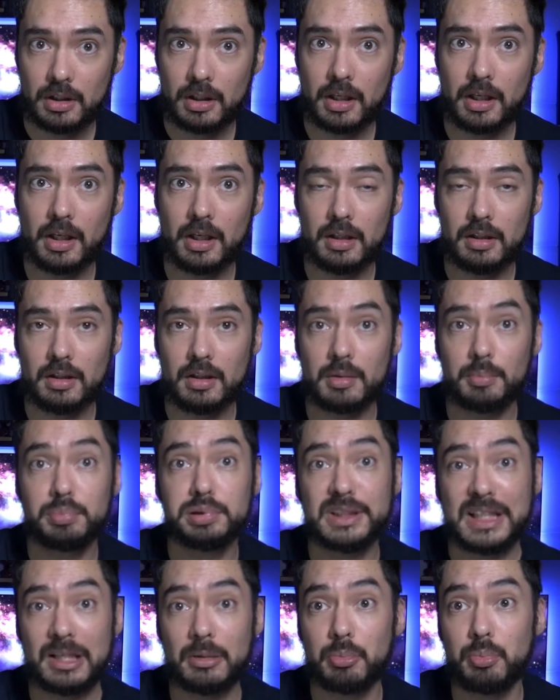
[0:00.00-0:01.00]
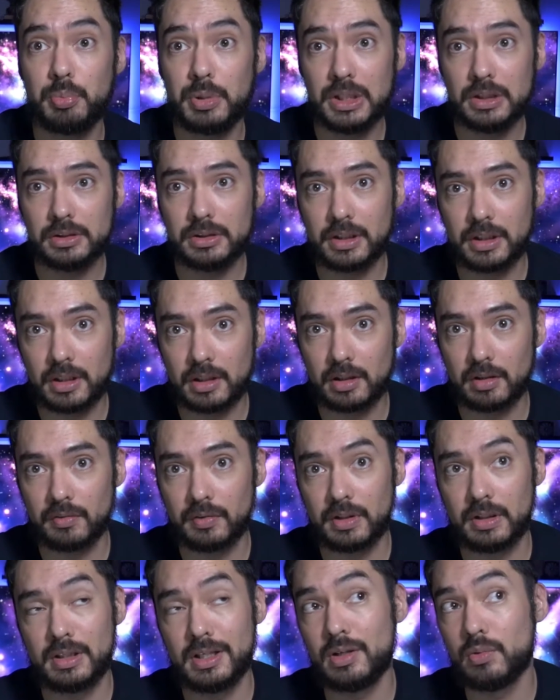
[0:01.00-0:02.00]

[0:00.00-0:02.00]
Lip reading: and the playability of it.